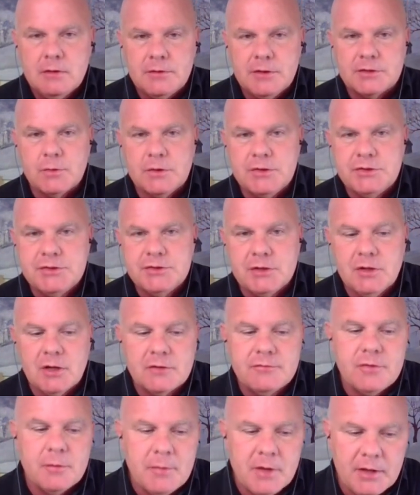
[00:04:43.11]
This one should
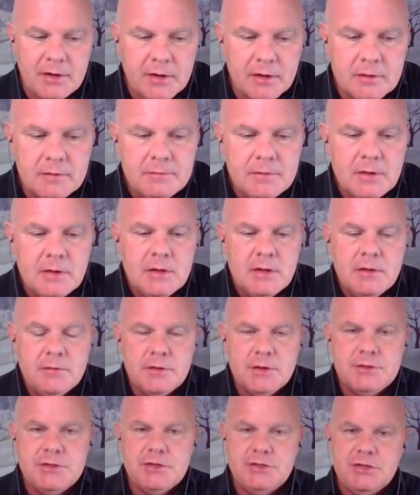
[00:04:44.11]
look familiar.
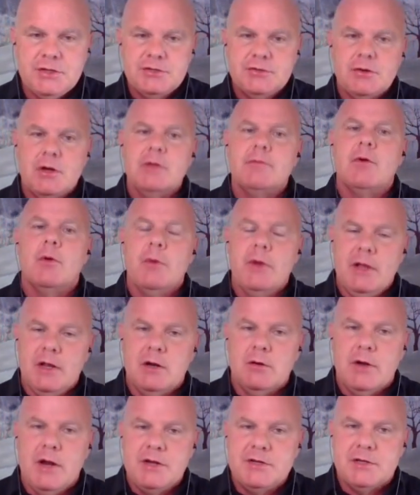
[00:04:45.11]
This is just sort of a
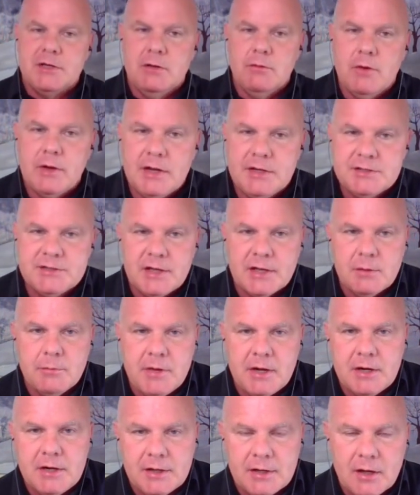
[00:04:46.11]
reiteration of what I said a
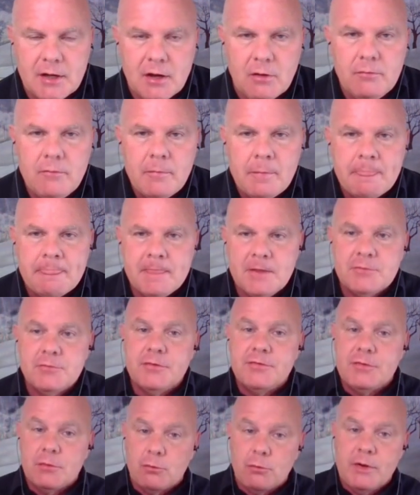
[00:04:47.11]
minute ago. This
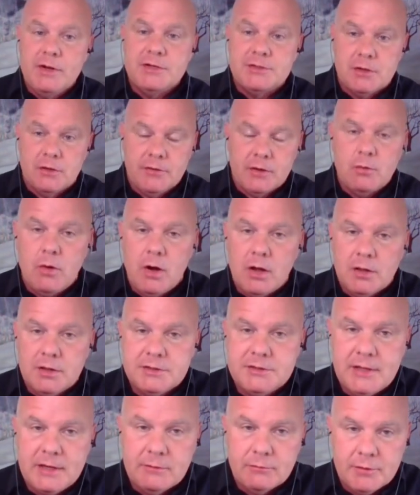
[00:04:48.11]
was the research, the
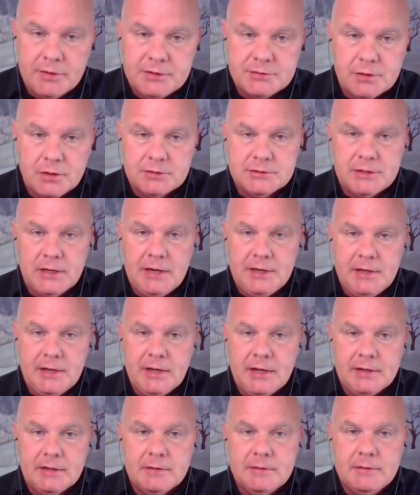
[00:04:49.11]
qualitative research that I
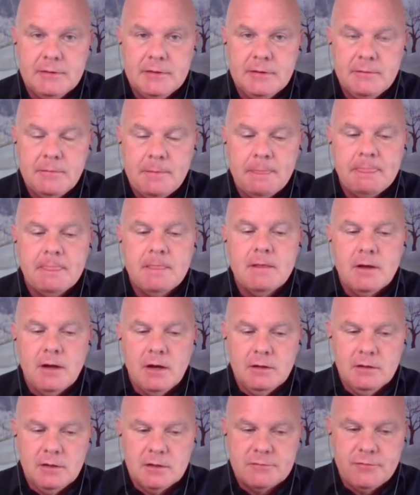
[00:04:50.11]
did.
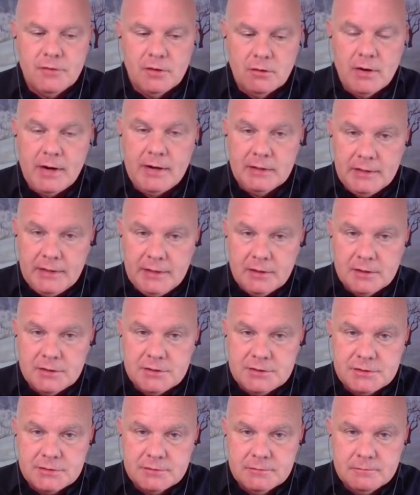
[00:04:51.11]
I looked for great
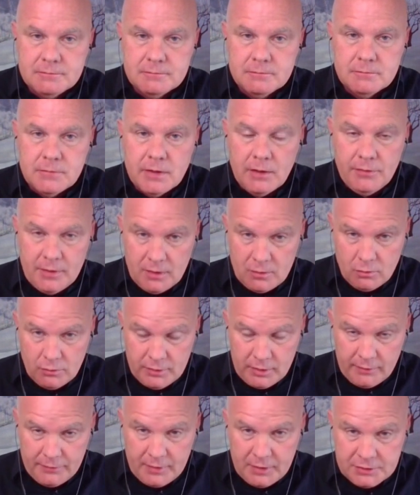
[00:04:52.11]
leaders and
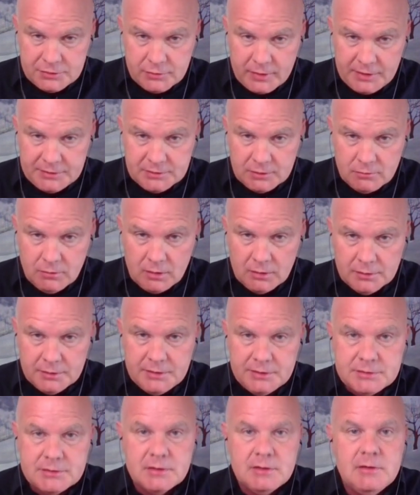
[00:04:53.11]
their traits and
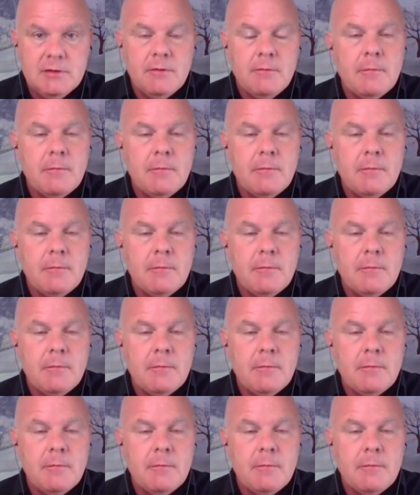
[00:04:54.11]
qualities.